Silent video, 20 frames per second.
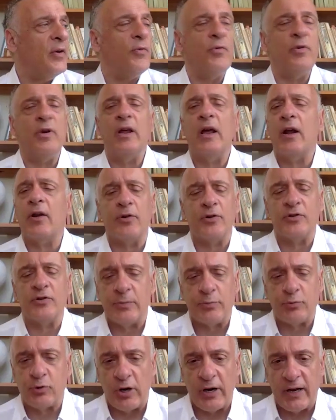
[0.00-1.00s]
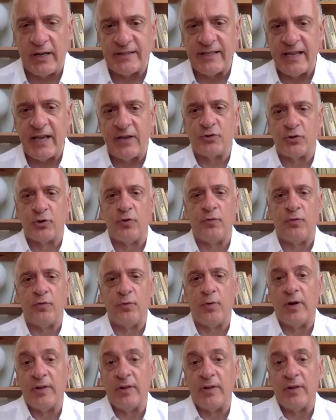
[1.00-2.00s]
real conceptualization of
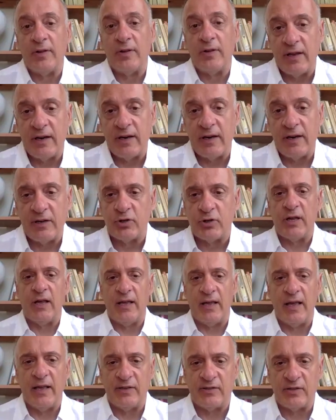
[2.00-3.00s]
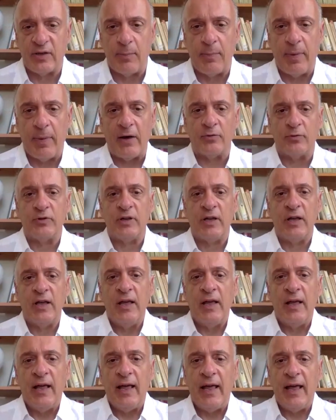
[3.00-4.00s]
what the region is about.
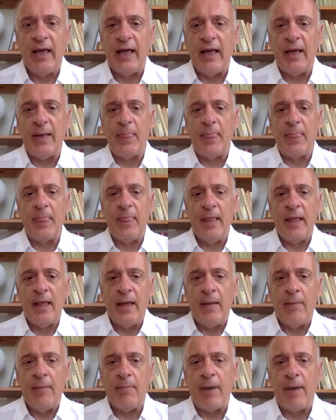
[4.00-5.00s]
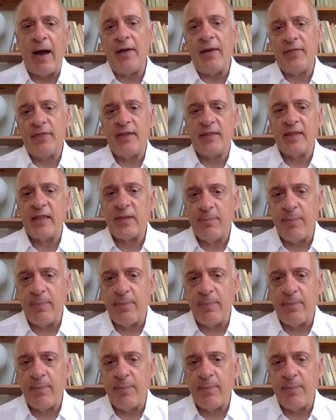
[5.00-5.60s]
My thesis